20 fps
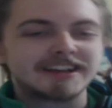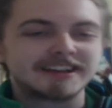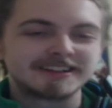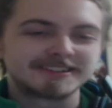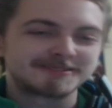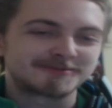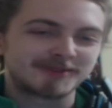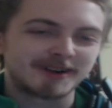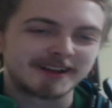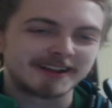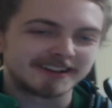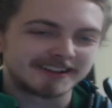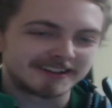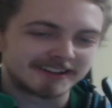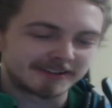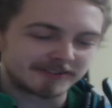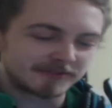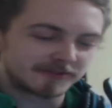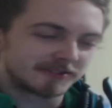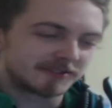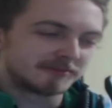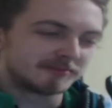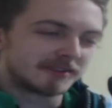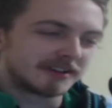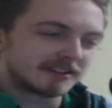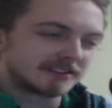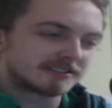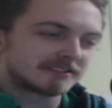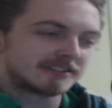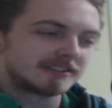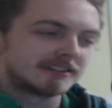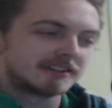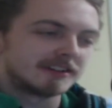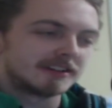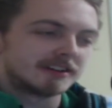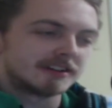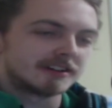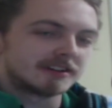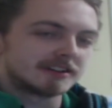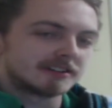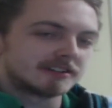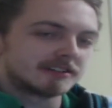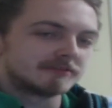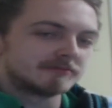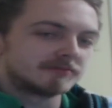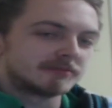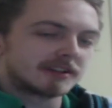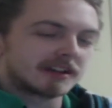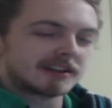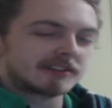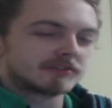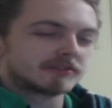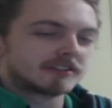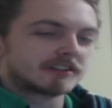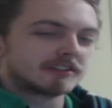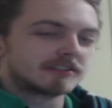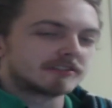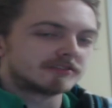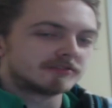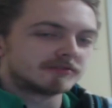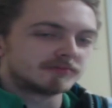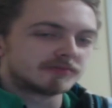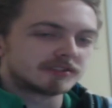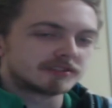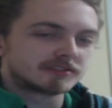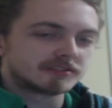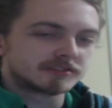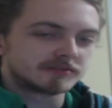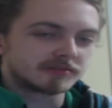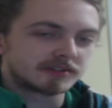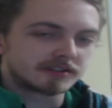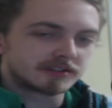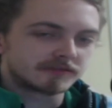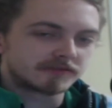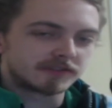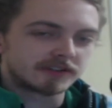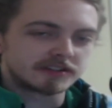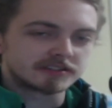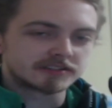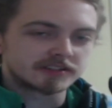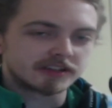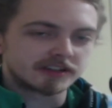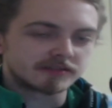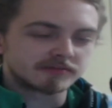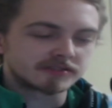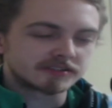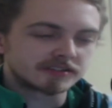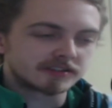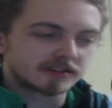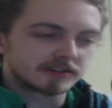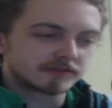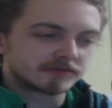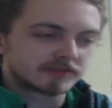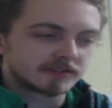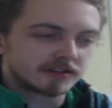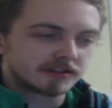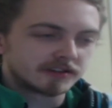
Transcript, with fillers: it's probably not for the best. Uh, but I don't care much about the face cam stuff.